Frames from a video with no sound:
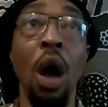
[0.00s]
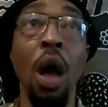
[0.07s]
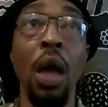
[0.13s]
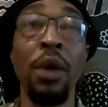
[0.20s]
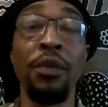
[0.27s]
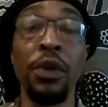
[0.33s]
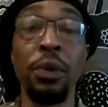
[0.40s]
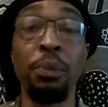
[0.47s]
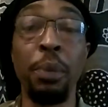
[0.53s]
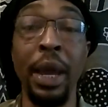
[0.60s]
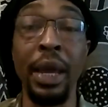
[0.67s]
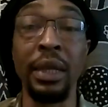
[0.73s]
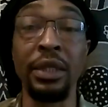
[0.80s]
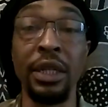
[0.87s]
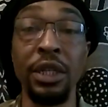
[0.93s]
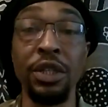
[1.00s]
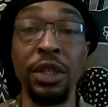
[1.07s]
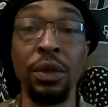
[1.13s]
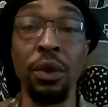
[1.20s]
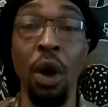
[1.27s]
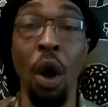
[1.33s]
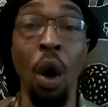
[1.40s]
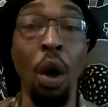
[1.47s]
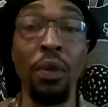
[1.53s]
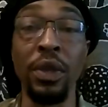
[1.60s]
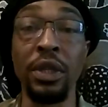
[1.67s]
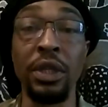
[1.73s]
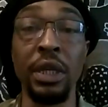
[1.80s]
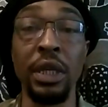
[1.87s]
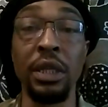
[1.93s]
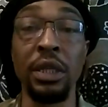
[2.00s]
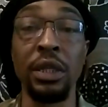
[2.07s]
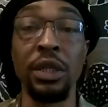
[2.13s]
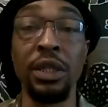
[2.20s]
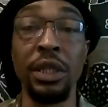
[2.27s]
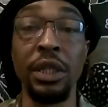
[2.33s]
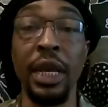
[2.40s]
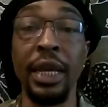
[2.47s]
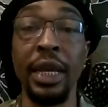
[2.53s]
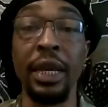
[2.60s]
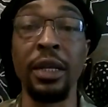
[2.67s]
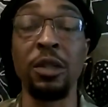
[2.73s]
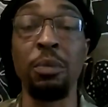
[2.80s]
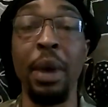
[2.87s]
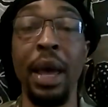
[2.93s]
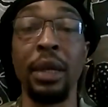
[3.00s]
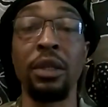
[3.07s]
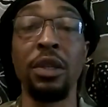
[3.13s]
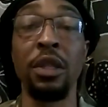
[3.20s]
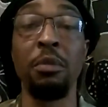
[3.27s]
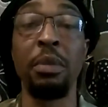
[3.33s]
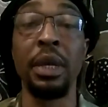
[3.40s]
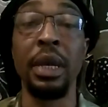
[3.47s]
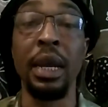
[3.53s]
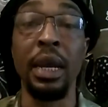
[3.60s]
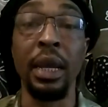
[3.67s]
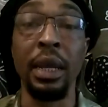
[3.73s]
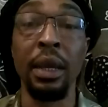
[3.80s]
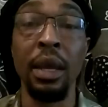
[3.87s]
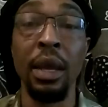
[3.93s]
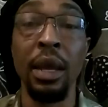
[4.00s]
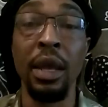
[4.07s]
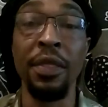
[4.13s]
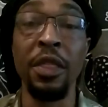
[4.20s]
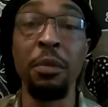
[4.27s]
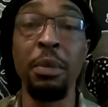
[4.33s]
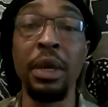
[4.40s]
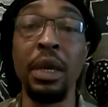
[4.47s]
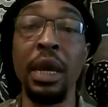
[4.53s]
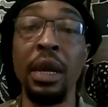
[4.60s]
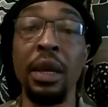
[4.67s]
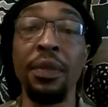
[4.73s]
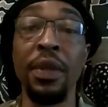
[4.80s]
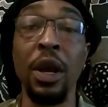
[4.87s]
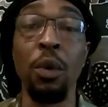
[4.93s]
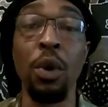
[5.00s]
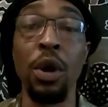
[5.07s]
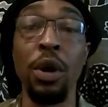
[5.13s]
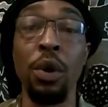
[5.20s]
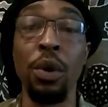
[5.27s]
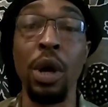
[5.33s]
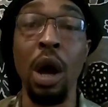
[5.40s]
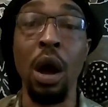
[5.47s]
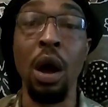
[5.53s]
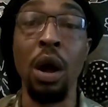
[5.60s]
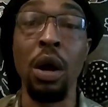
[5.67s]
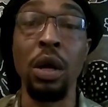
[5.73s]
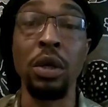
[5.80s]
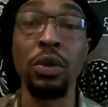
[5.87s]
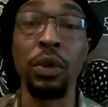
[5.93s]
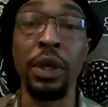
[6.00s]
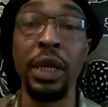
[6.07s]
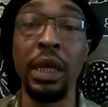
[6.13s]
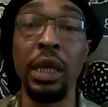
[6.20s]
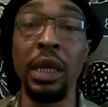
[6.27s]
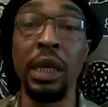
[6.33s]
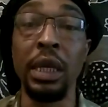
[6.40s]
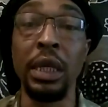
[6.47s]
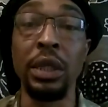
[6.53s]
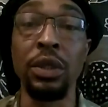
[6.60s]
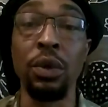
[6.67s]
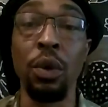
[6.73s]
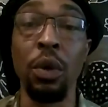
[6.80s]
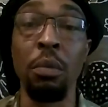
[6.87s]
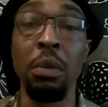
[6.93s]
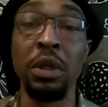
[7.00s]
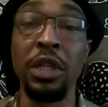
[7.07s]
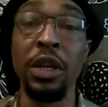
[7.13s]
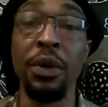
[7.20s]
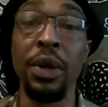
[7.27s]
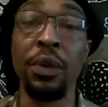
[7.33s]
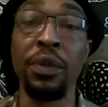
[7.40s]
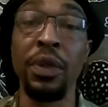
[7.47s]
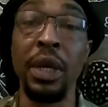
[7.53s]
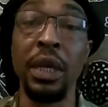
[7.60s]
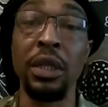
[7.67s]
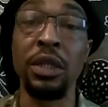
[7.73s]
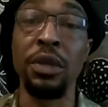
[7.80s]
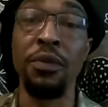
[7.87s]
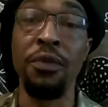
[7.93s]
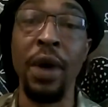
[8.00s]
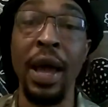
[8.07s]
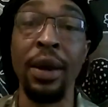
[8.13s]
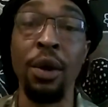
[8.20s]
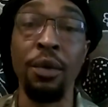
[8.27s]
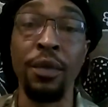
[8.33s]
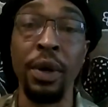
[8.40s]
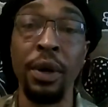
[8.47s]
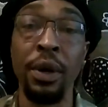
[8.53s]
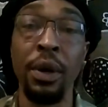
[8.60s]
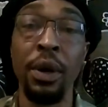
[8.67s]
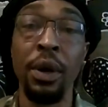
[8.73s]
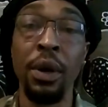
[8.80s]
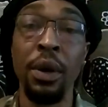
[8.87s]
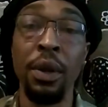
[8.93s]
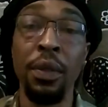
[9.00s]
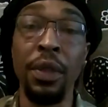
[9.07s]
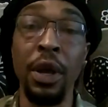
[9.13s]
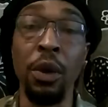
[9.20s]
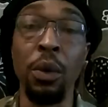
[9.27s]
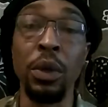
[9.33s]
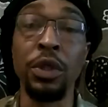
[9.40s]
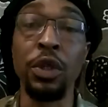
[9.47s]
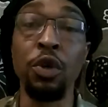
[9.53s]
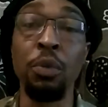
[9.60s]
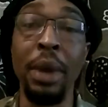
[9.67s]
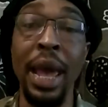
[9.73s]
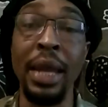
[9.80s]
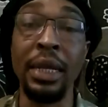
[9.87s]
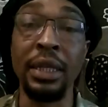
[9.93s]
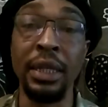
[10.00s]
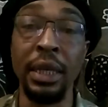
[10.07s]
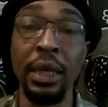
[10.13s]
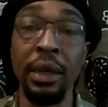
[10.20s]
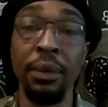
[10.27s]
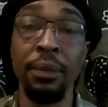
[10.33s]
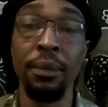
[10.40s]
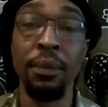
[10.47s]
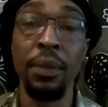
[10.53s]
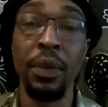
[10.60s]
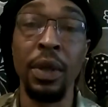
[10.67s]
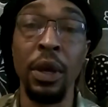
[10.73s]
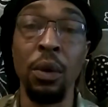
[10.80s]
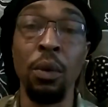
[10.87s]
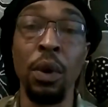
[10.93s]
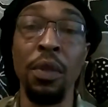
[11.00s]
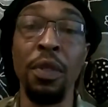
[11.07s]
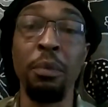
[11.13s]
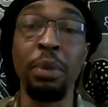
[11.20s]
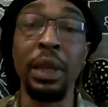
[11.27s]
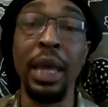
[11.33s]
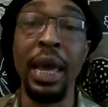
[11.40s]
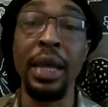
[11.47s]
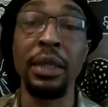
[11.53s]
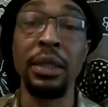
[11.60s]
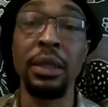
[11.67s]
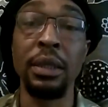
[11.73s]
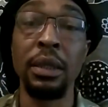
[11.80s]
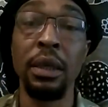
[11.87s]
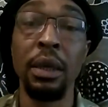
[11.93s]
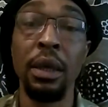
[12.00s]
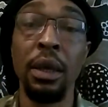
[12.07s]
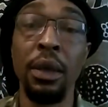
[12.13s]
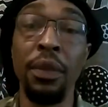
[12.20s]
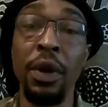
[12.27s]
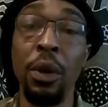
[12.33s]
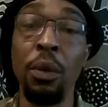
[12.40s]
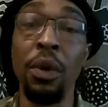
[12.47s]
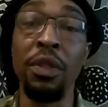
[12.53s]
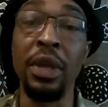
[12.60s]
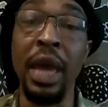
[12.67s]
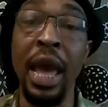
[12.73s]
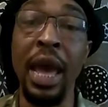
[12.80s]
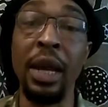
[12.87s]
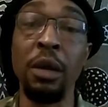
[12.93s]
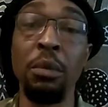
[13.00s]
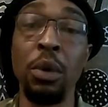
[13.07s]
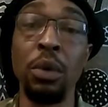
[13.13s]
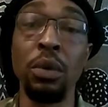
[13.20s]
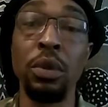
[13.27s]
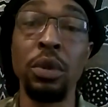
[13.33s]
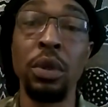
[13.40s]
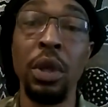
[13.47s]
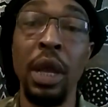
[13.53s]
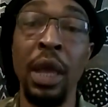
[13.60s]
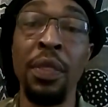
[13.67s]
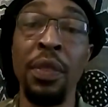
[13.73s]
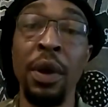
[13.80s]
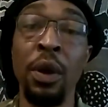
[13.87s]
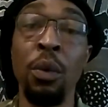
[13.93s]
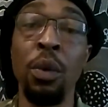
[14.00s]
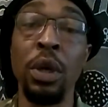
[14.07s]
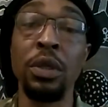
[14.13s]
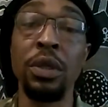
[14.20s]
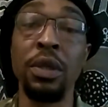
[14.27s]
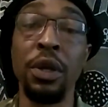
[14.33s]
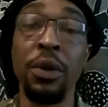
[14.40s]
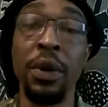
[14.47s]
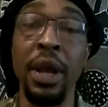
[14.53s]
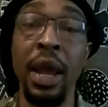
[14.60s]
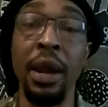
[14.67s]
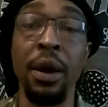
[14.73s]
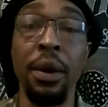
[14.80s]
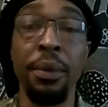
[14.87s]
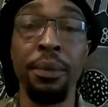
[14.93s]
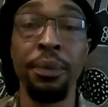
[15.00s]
if you pay attention, all this is taking us back to the beginning. In the beginning, there were no cars or keys or material things to fight over. There was humanity, there were the plants, there were the animals, and there was the creator.